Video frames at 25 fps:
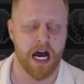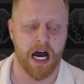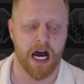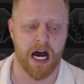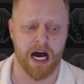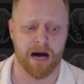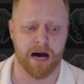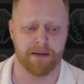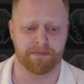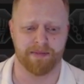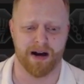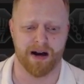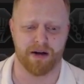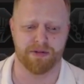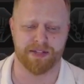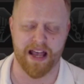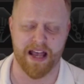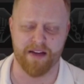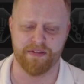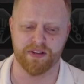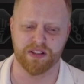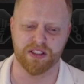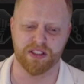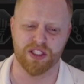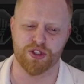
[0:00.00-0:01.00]
I was
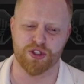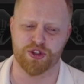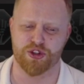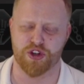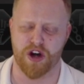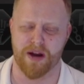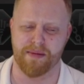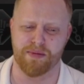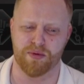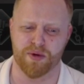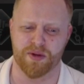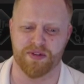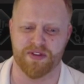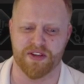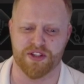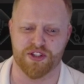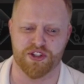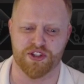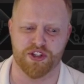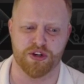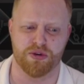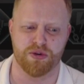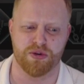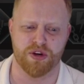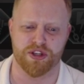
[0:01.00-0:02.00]
having a little trouble with
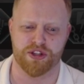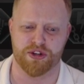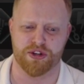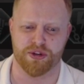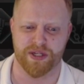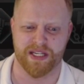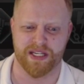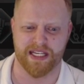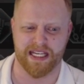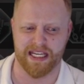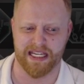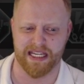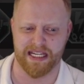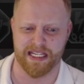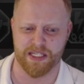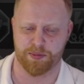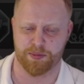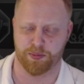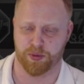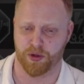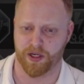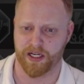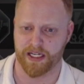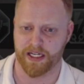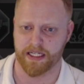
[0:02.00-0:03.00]
this too, because her kit is
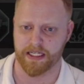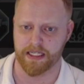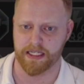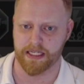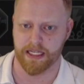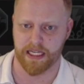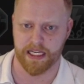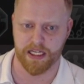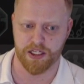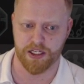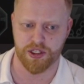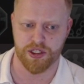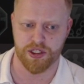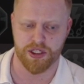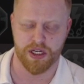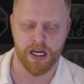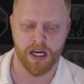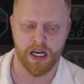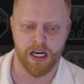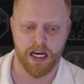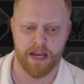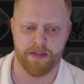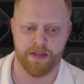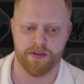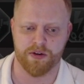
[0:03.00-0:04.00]
pretty niche,
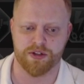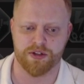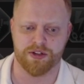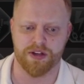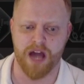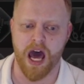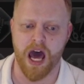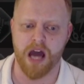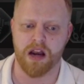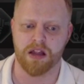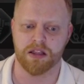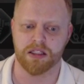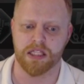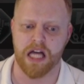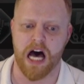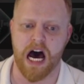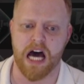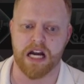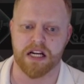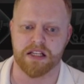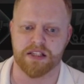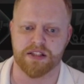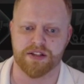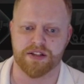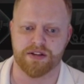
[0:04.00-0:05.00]
and there's not a
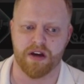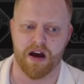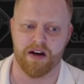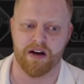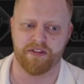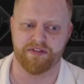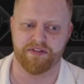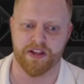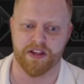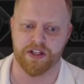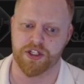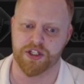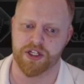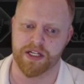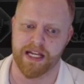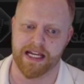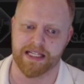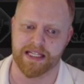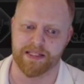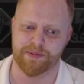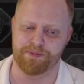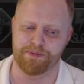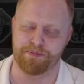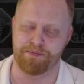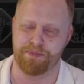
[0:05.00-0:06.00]
lot of stuff that she
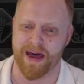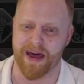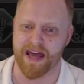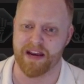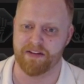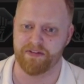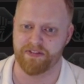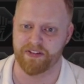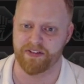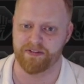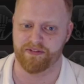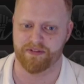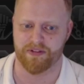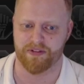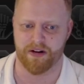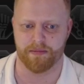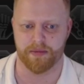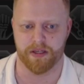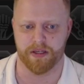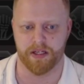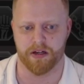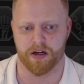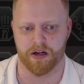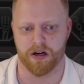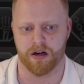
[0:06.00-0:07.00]
gets benefit
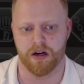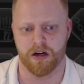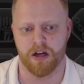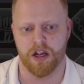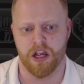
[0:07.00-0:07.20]
from here.